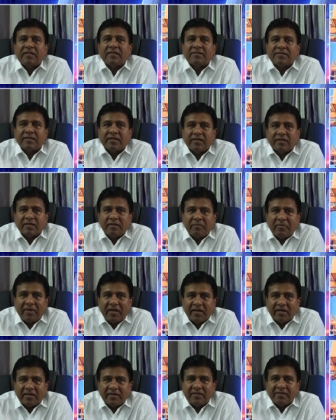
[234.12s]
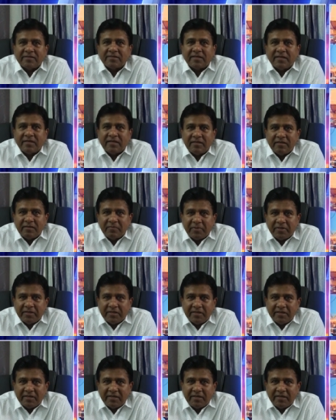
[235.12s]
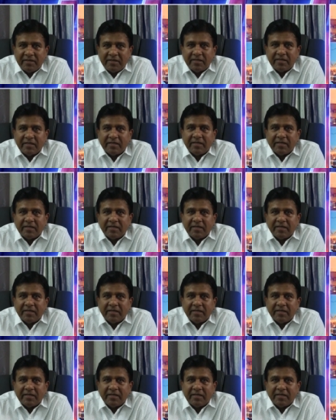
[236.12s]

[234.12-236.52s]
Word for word: The central bank is an independent